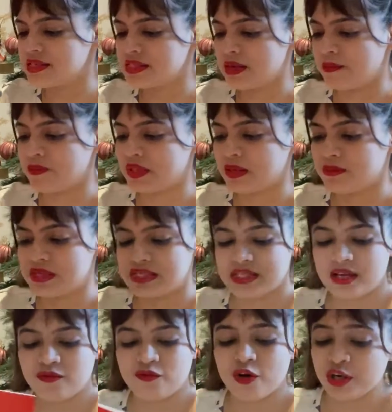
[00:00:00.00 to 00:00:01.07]
something
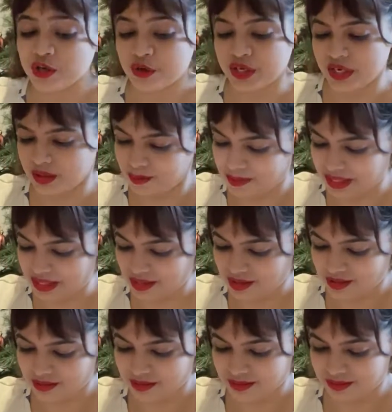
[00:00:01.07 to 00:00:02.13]
missing. What could it be?
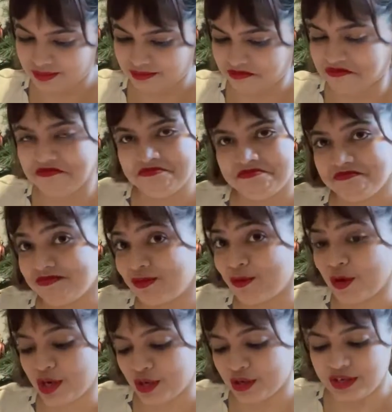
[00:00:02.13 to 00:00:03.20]

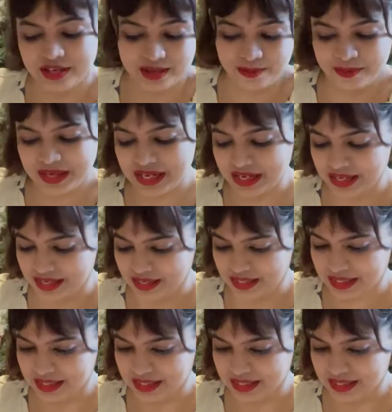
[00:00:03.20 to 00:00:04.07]
What could it be?